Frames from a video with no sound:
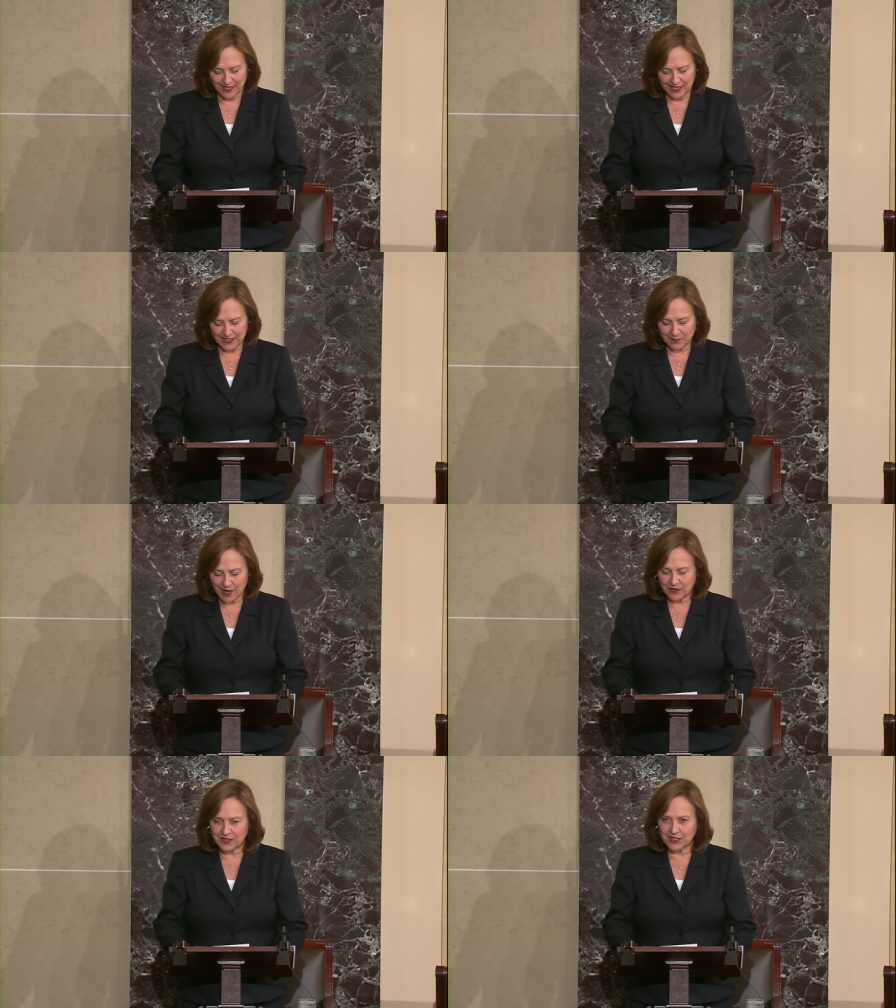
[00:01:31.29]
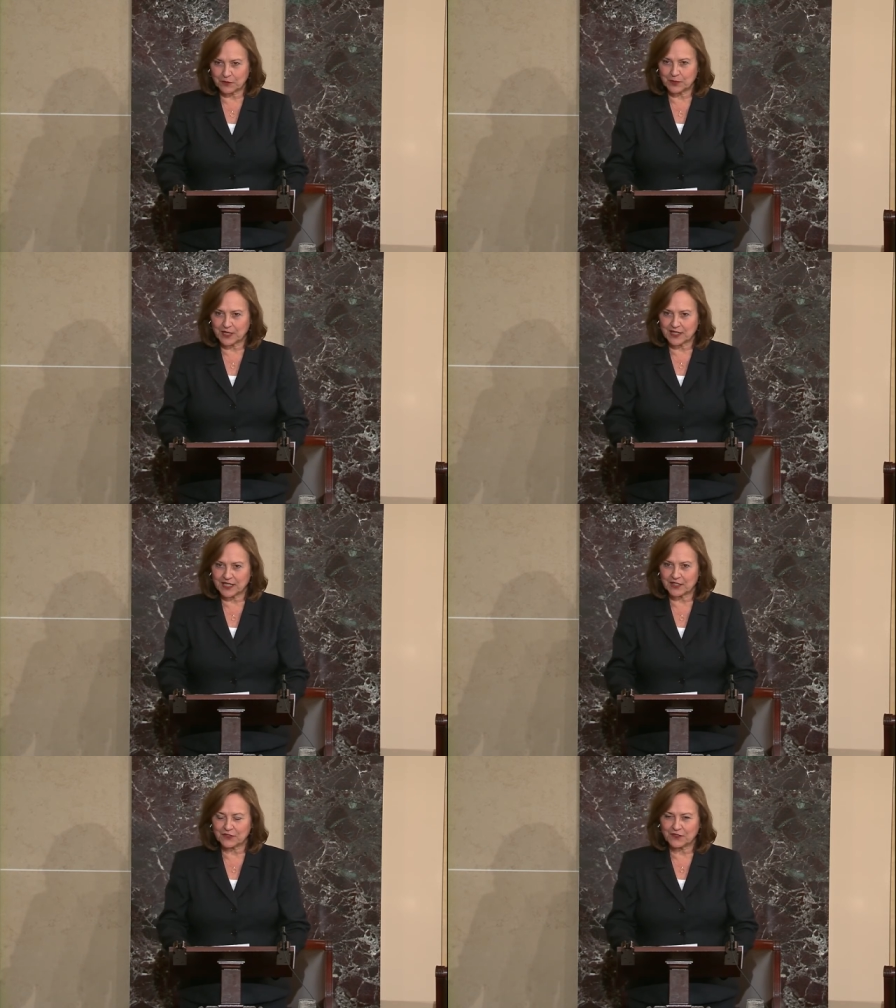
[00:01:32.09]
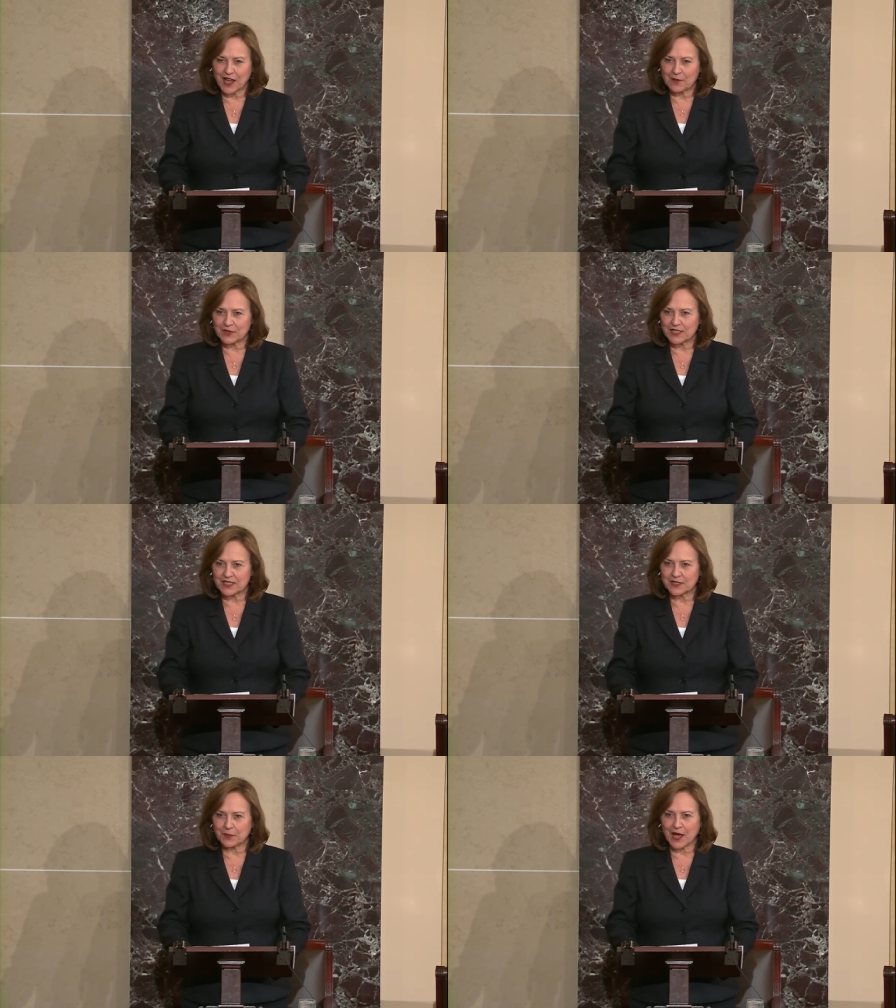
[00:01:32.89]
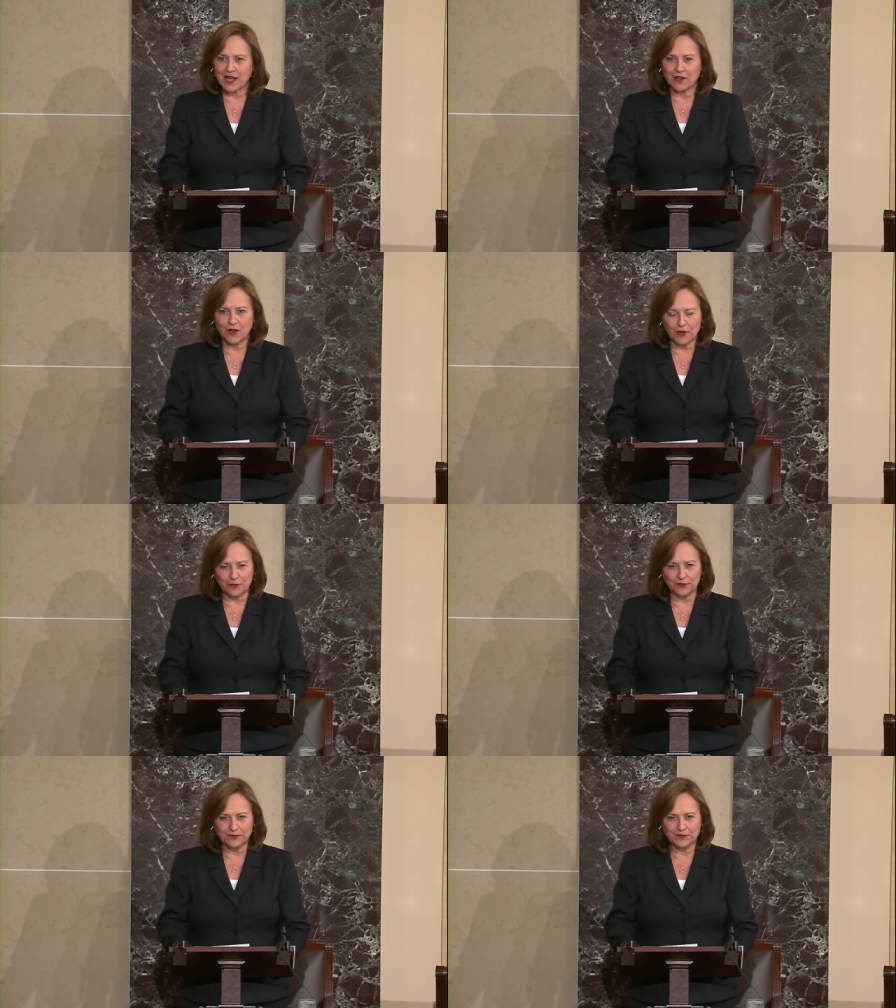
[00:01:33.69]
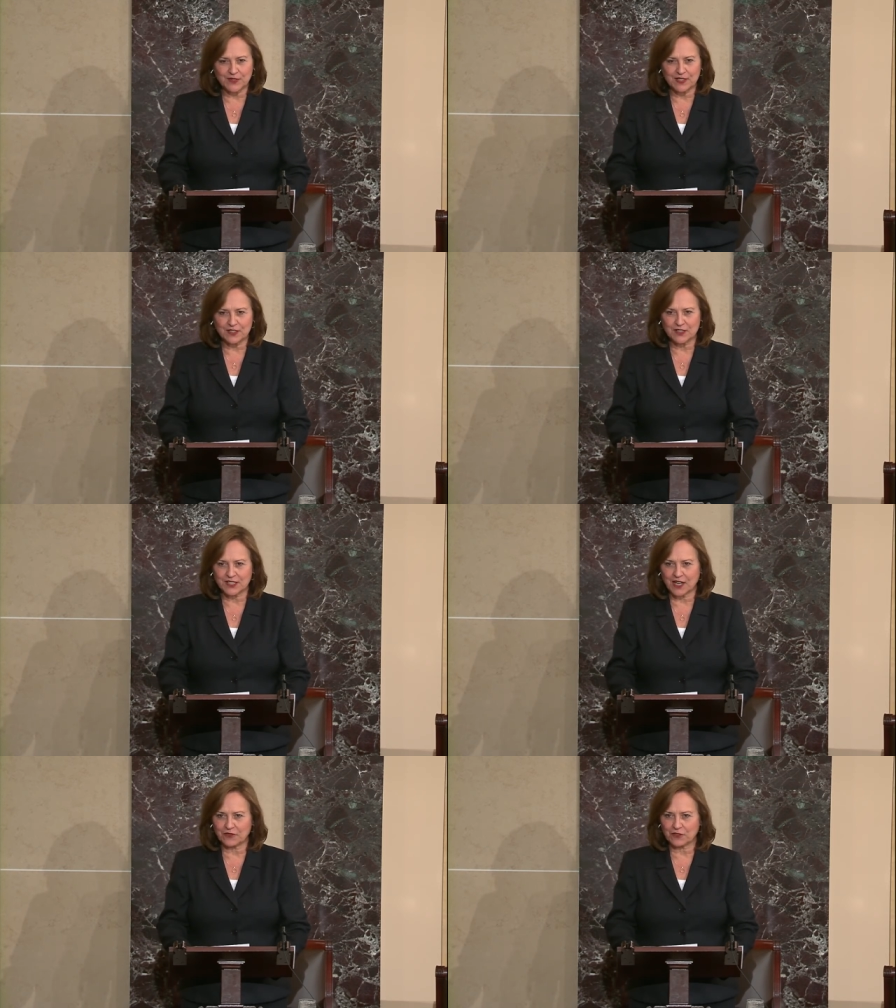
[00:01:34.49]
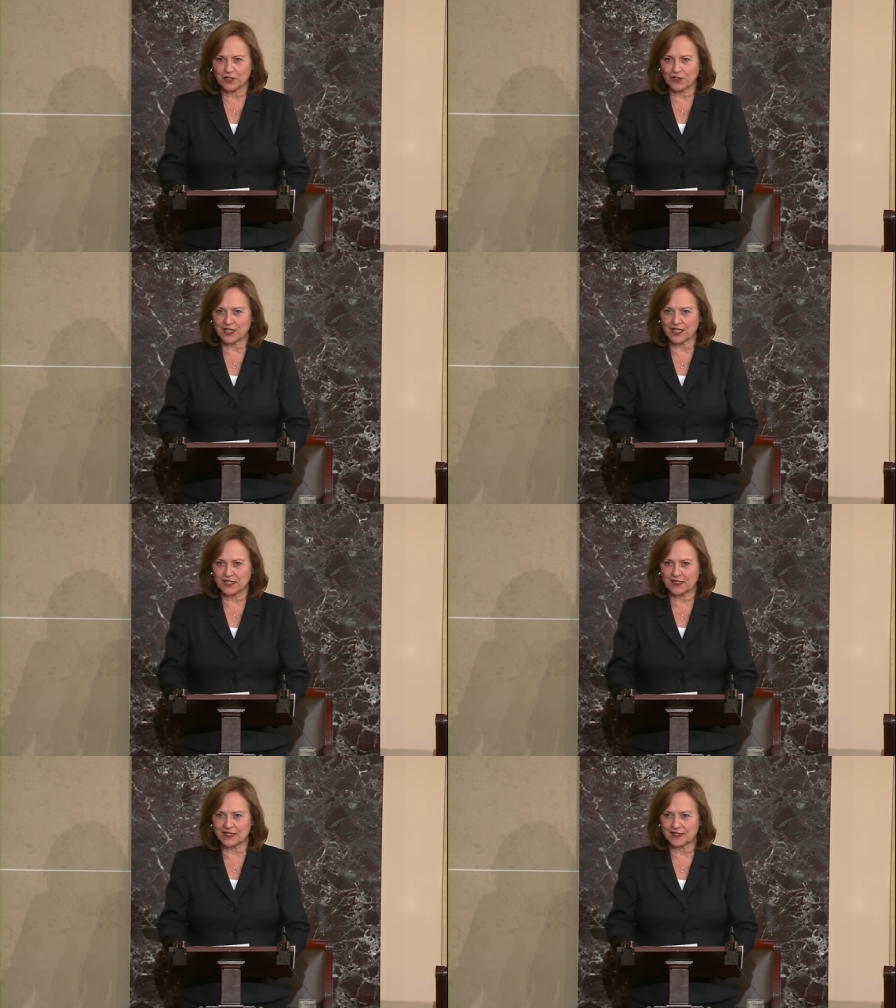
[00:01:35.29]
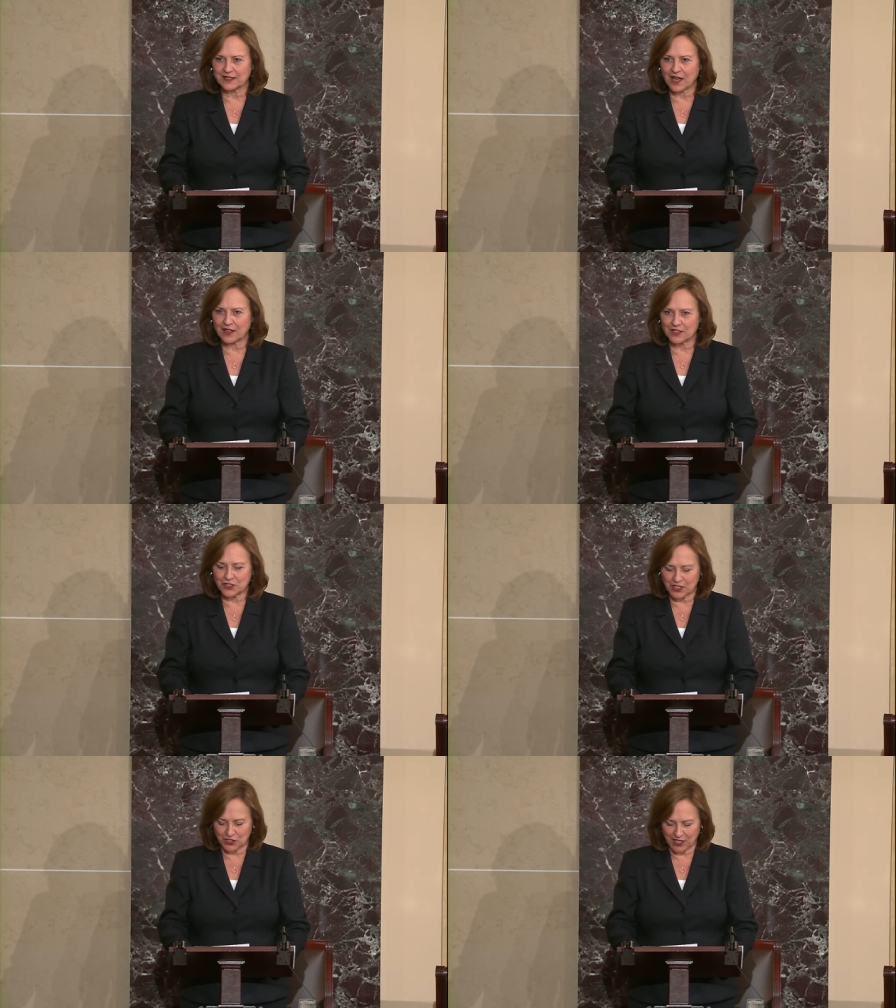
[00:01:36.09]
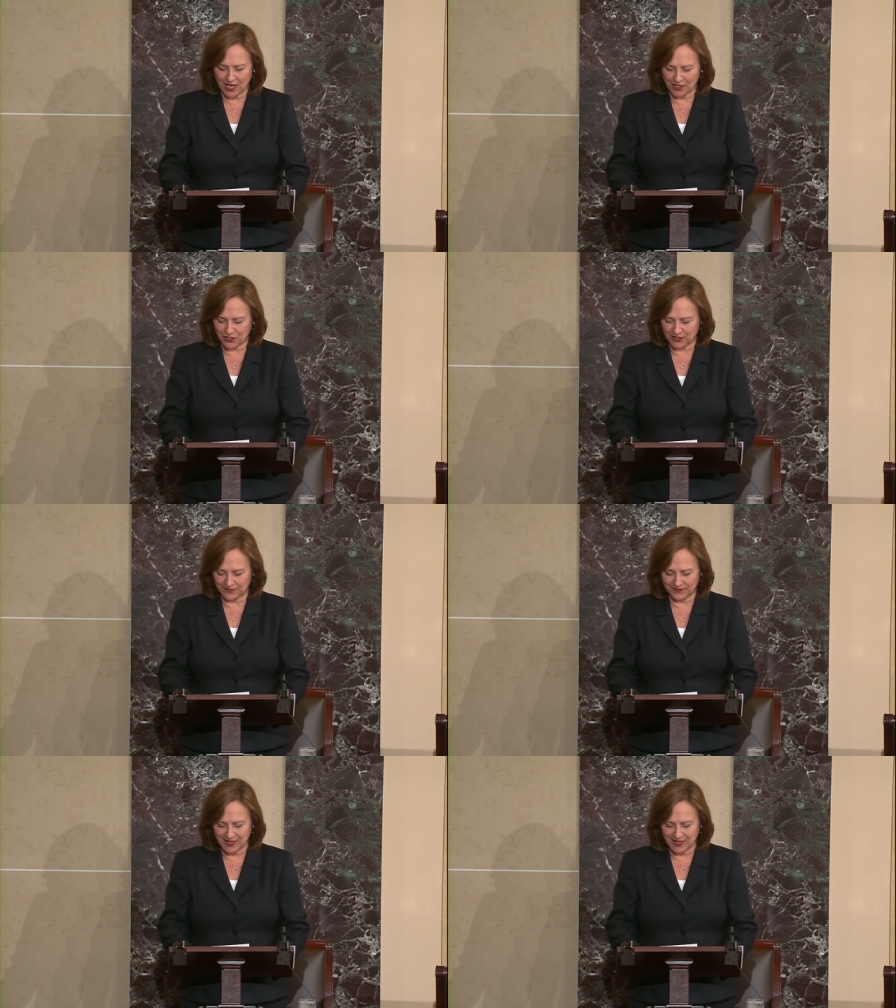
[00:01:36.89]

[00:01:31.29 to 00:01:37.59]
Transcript: It's about the ability of families to buy a home, to save for their kids' college education,